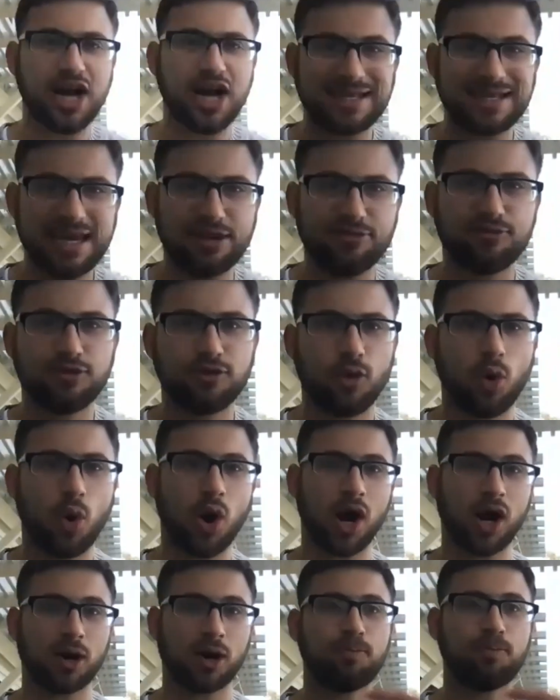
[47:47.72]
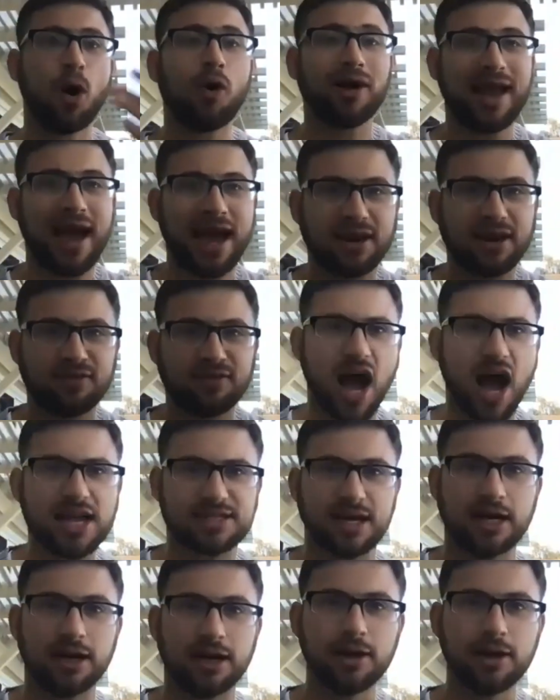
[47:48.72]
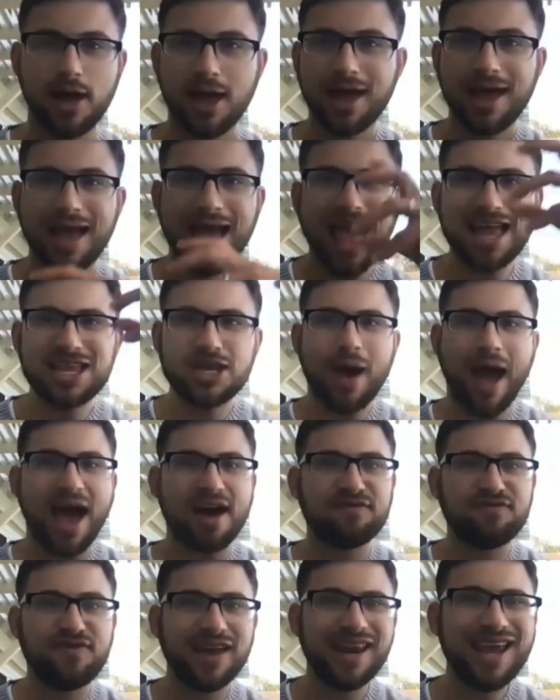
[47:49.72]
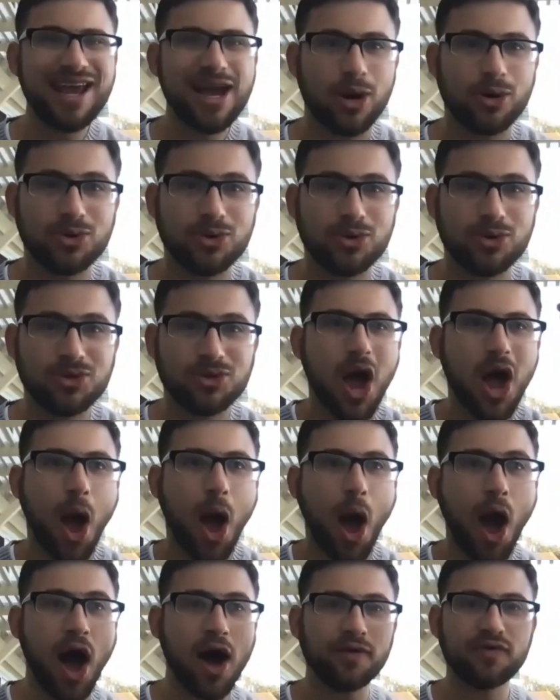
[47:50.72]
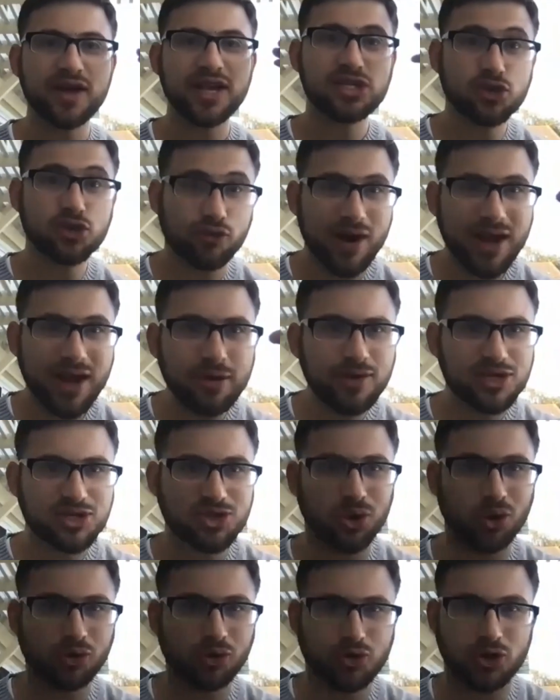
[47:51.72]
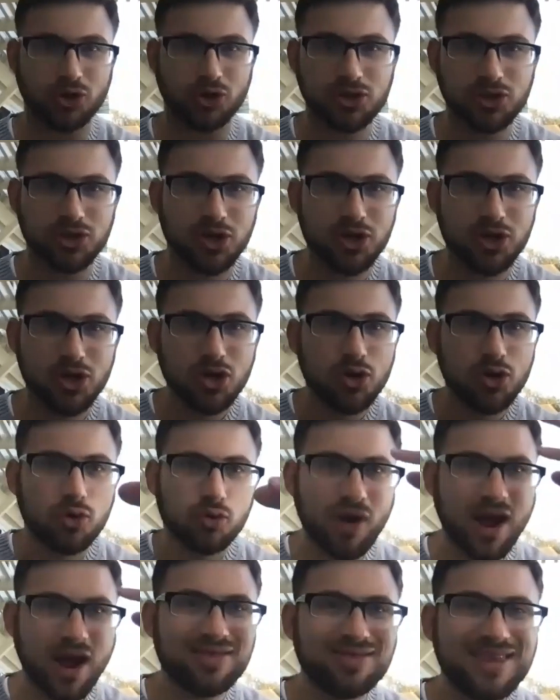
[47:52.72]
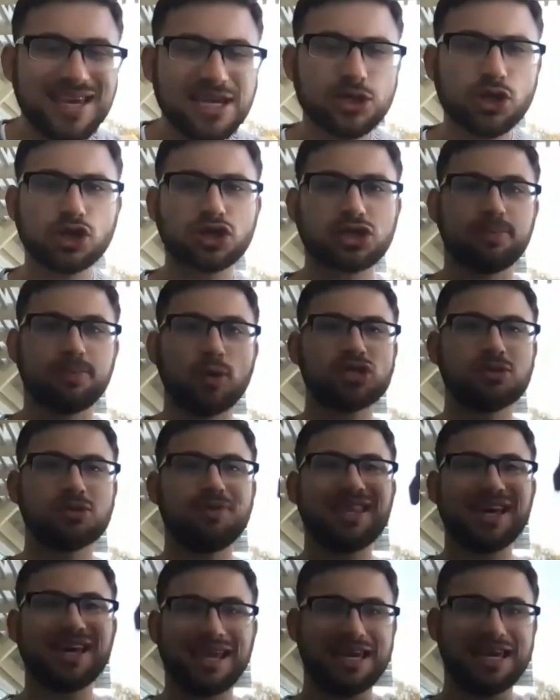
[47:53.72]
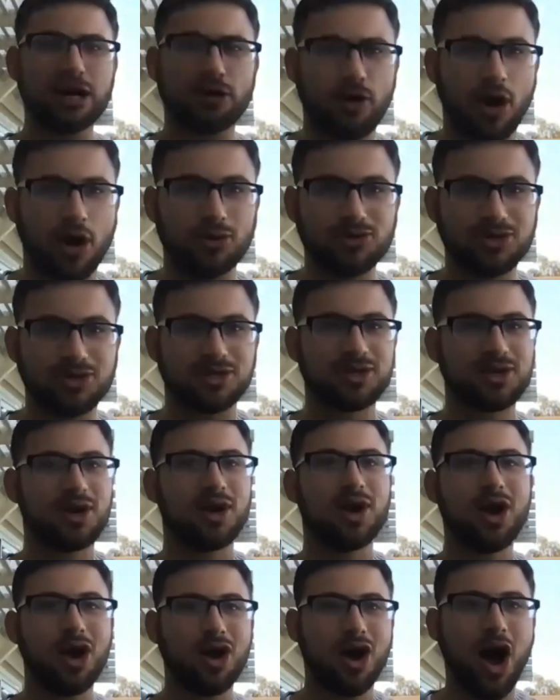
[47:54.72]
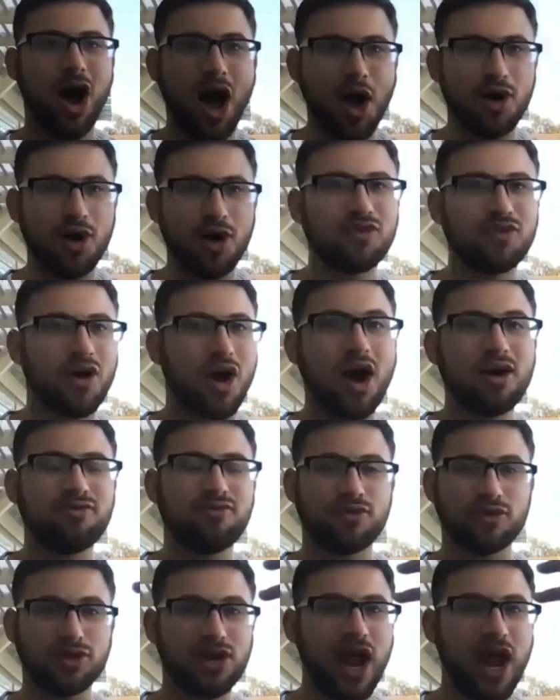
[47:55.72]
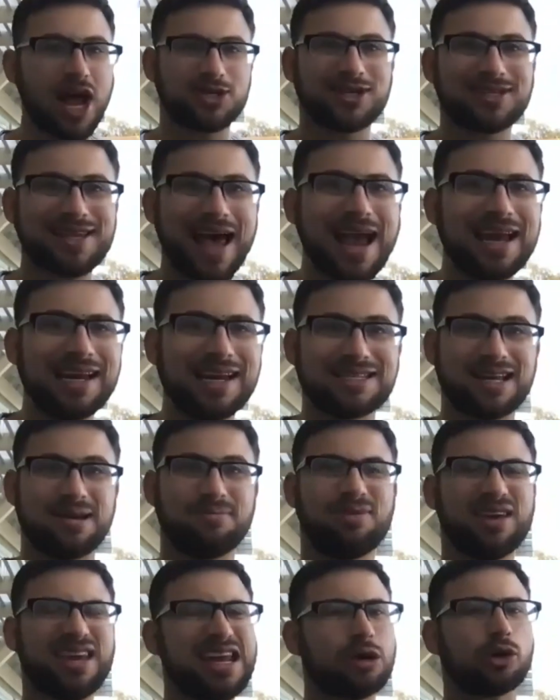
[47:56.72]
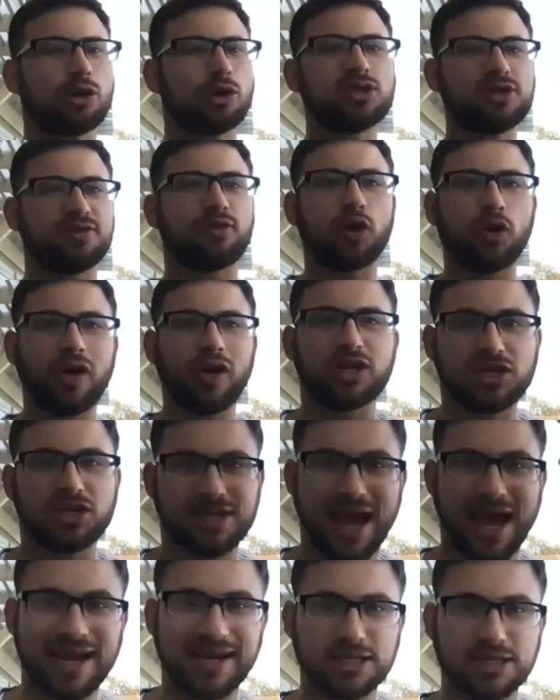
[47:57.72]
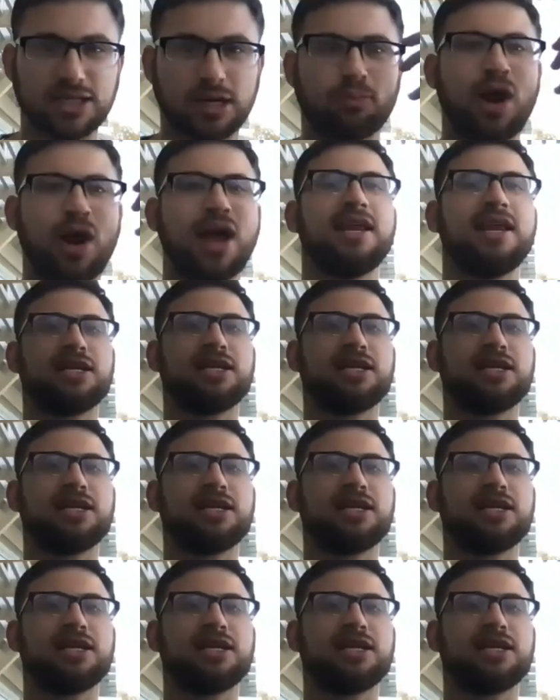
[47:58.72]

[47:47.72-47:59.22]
Katif or pulling out of Gaza, and you have videos of Israeli soldiers, right? These are supposed to be the heroes of not just Zionism, the heroes of religious Zionism, right?